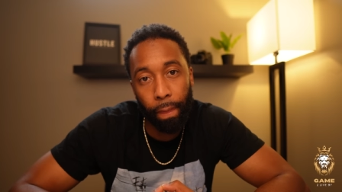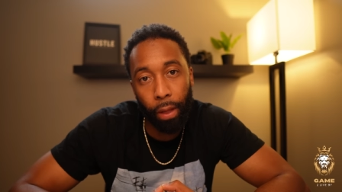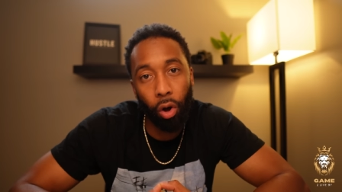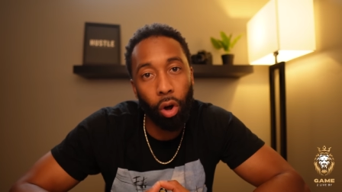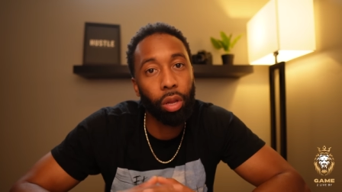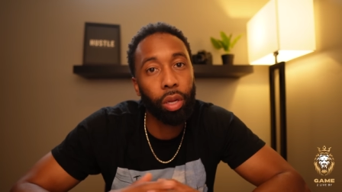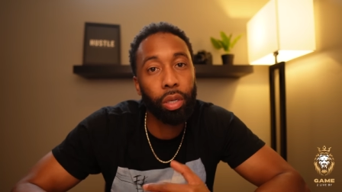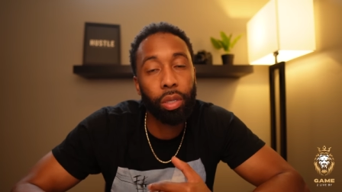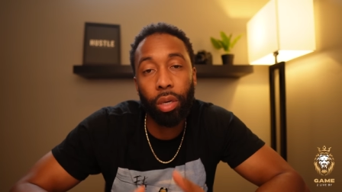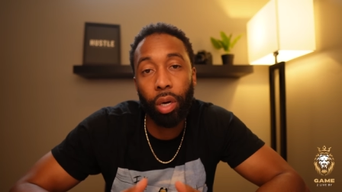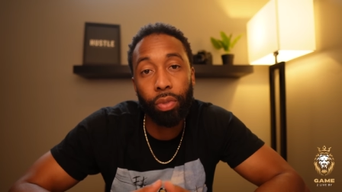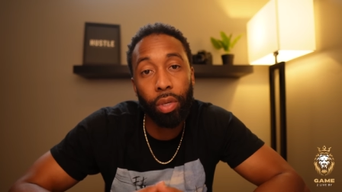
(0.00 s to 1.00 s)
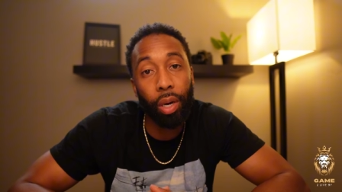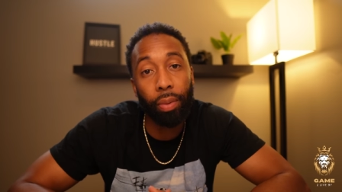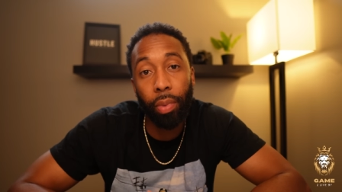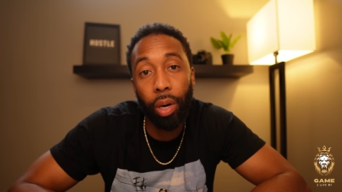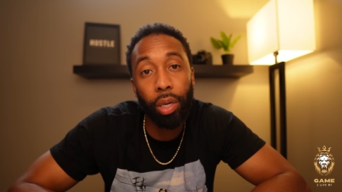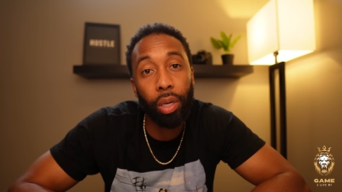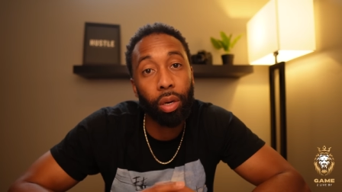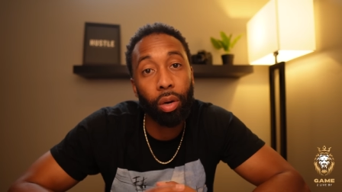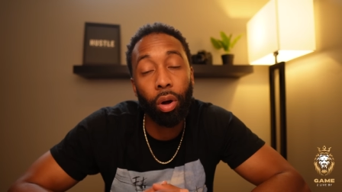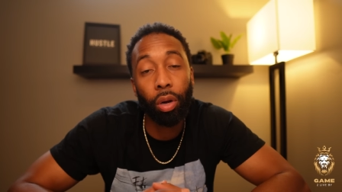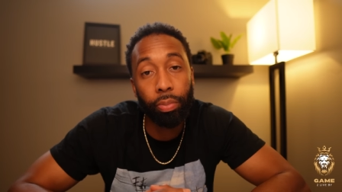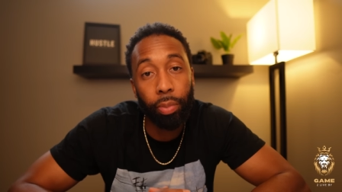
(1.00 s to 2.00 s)
All of this stuff take money and it
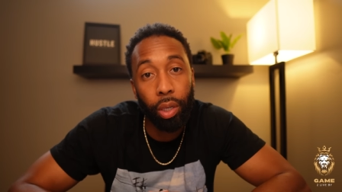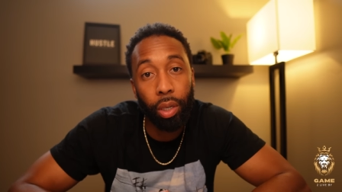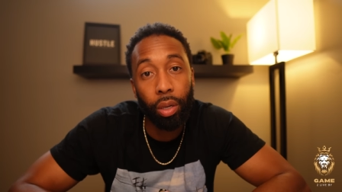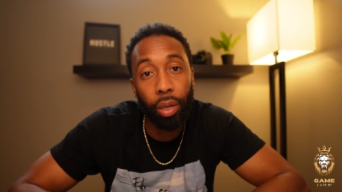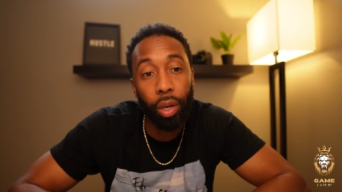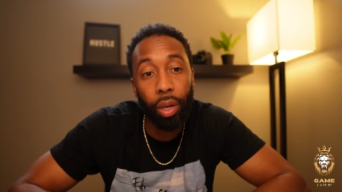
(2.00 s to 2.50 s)
costs money.